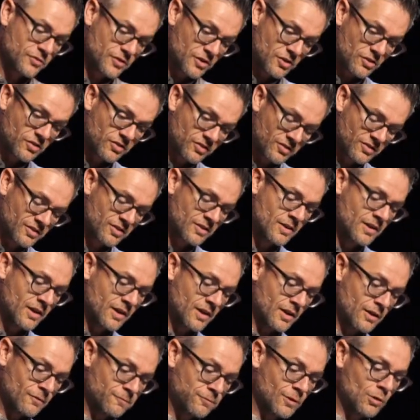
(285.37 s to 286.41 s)
first
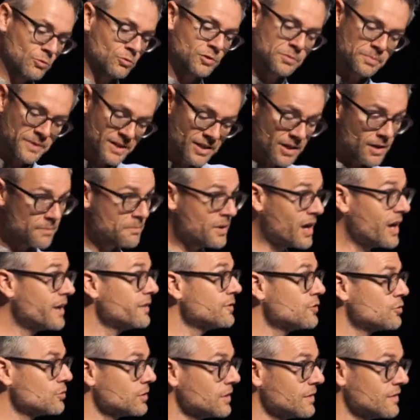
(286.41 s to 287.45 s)
of what would become
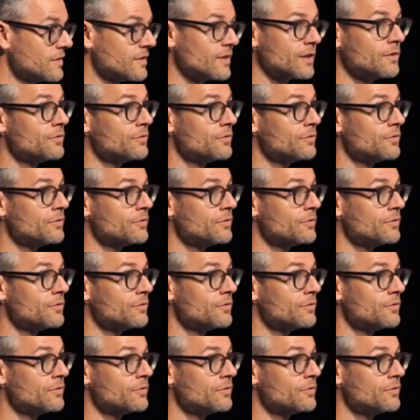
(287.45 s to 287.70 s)
hundreds